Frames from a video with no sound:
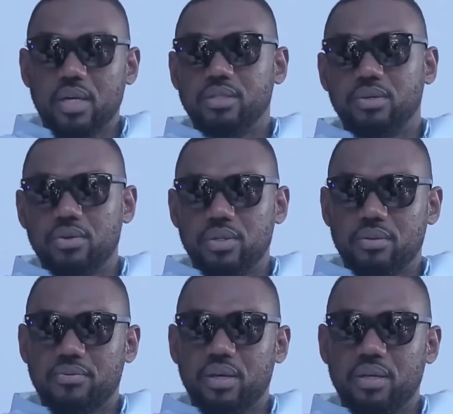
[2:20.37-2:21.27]
I told
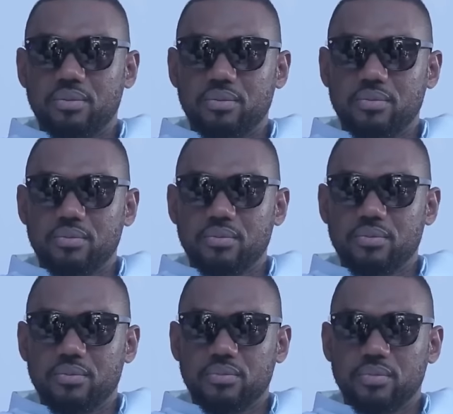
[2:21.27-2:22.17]
her that
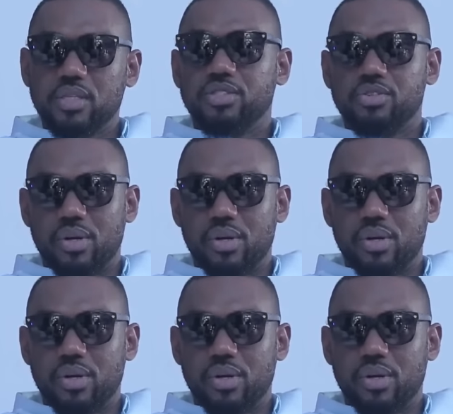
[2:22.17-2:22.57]
it's